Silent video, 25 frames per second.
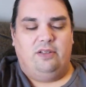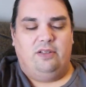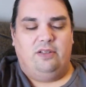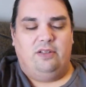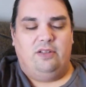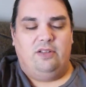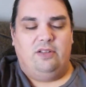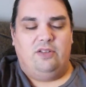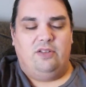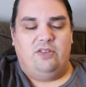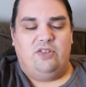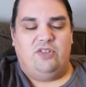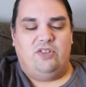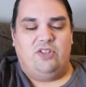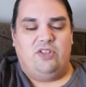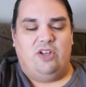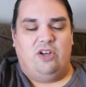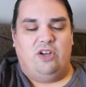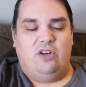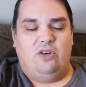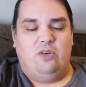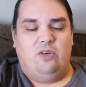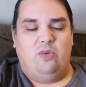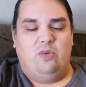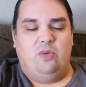
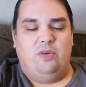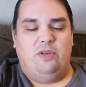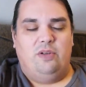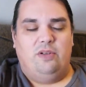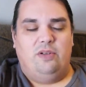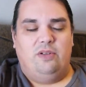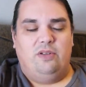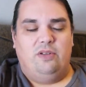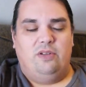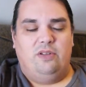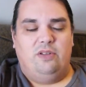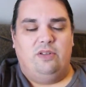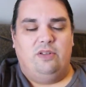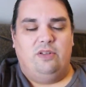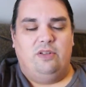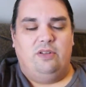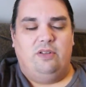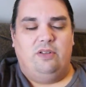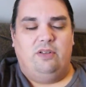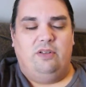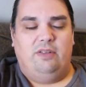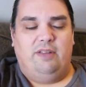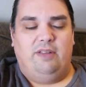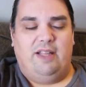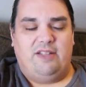So
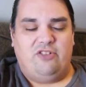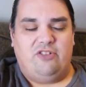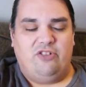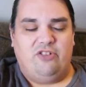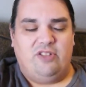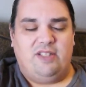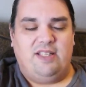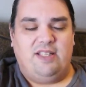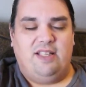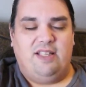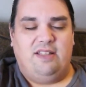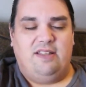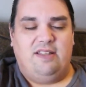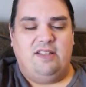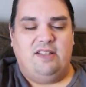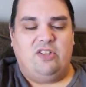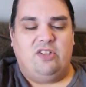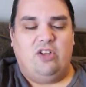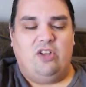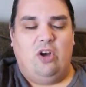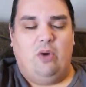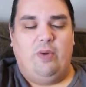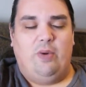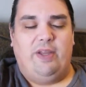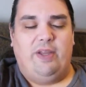let's just get this
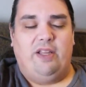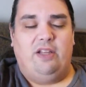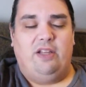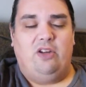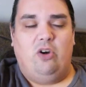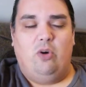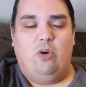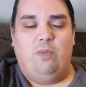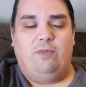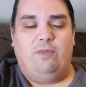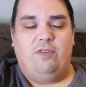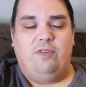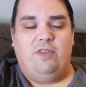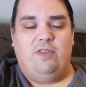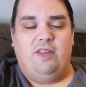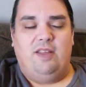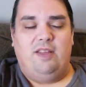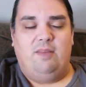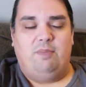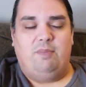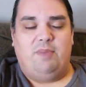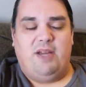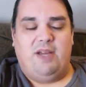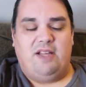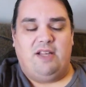going and hope for the
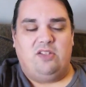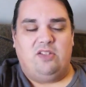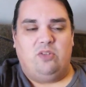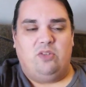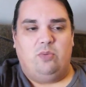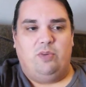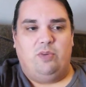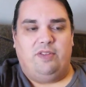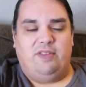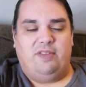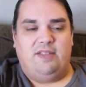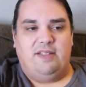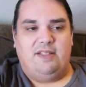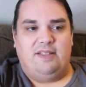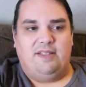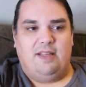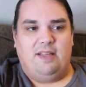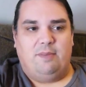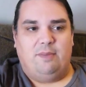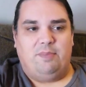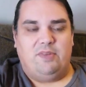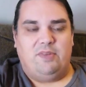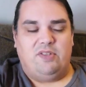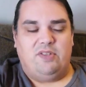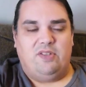best with this
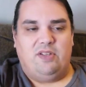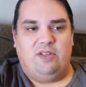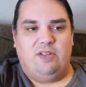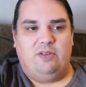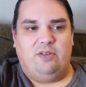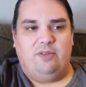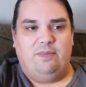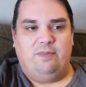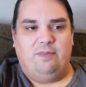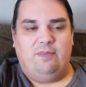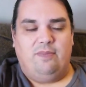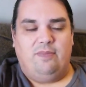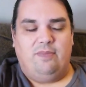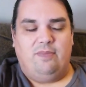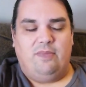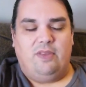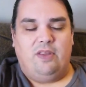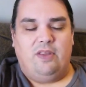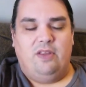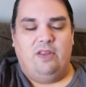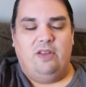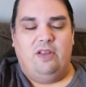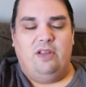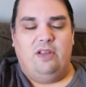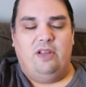episode.
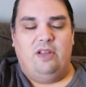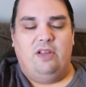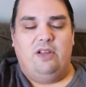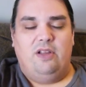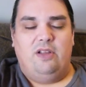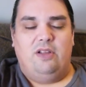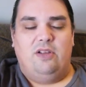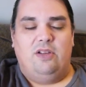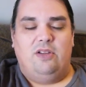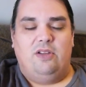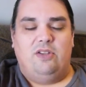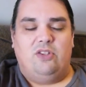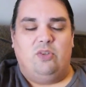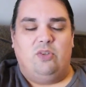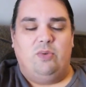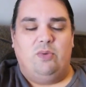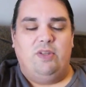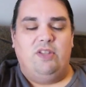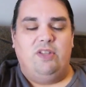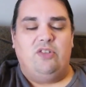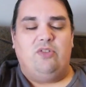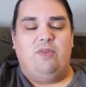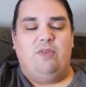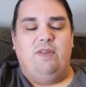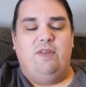So when the
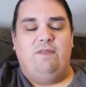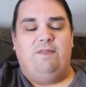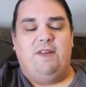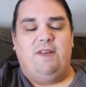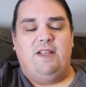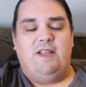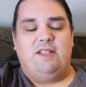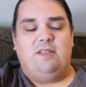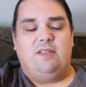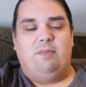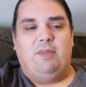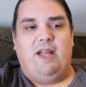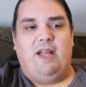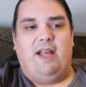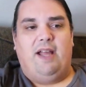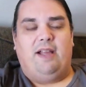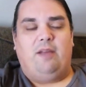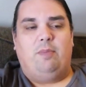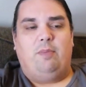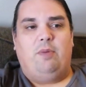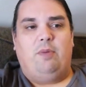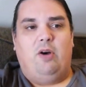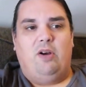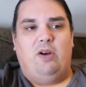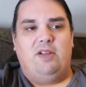screen fades to
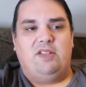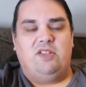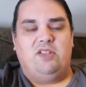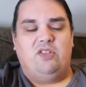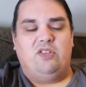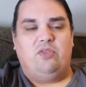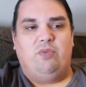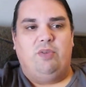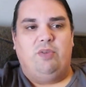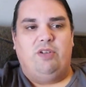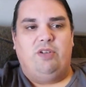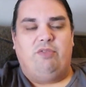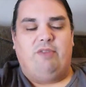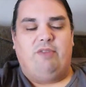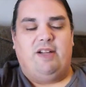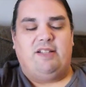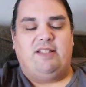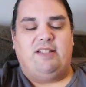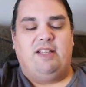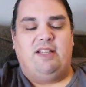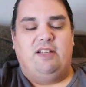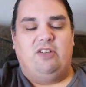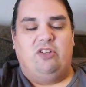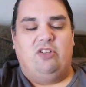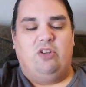black, pause this redirect
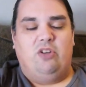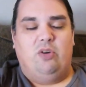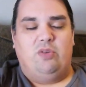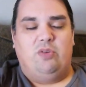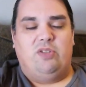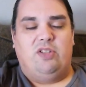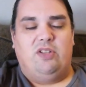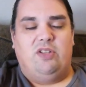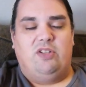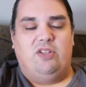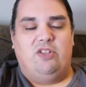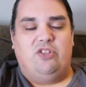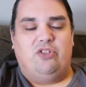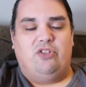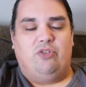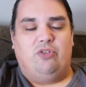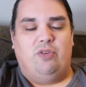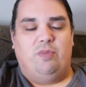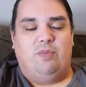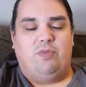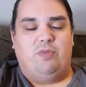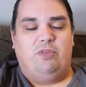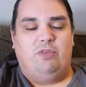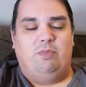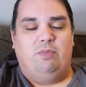and go to the
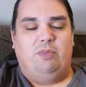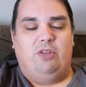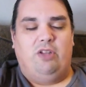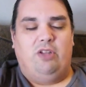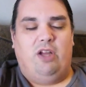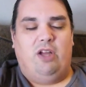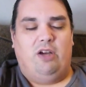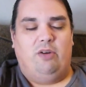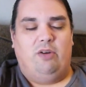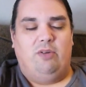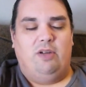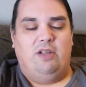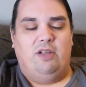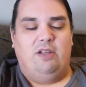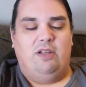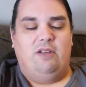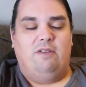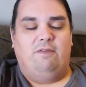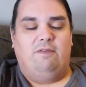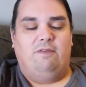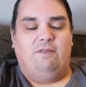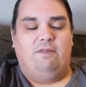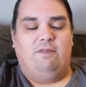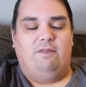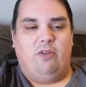description below.
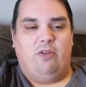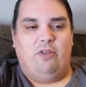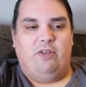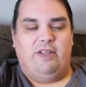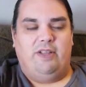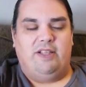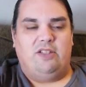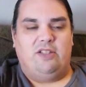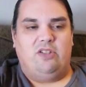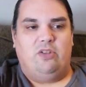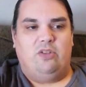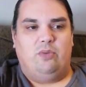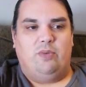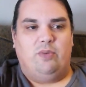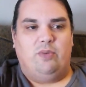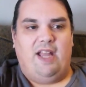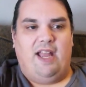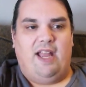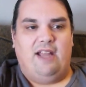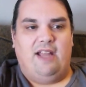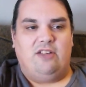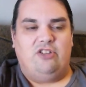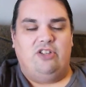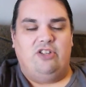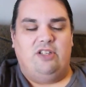Follow the link to the
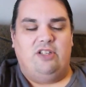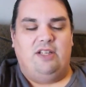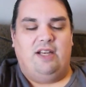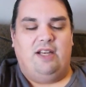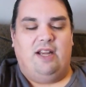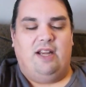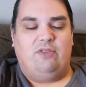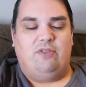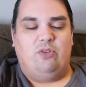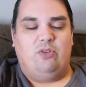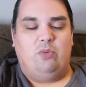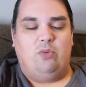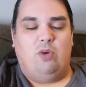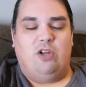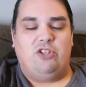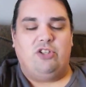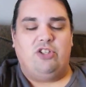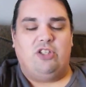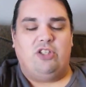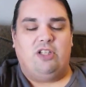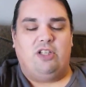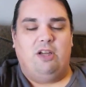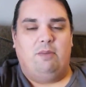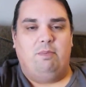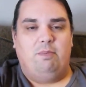reaction, and after you watch
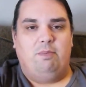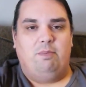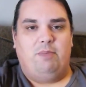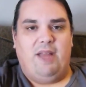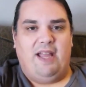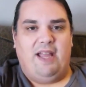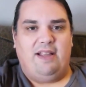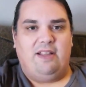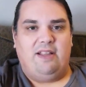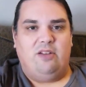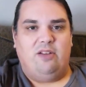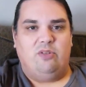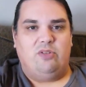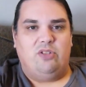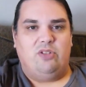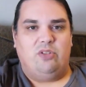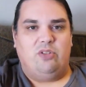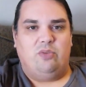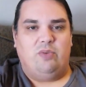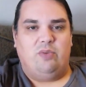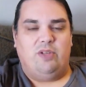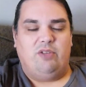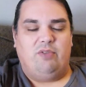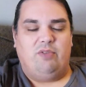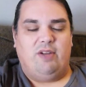it, come back here to the
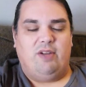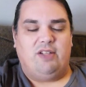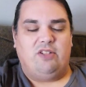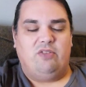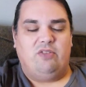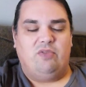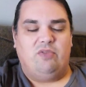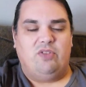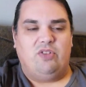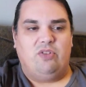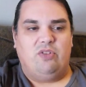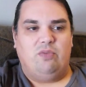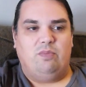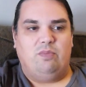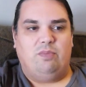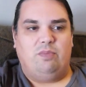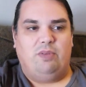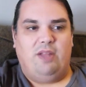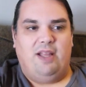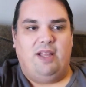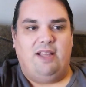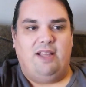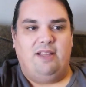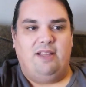redirect and resume play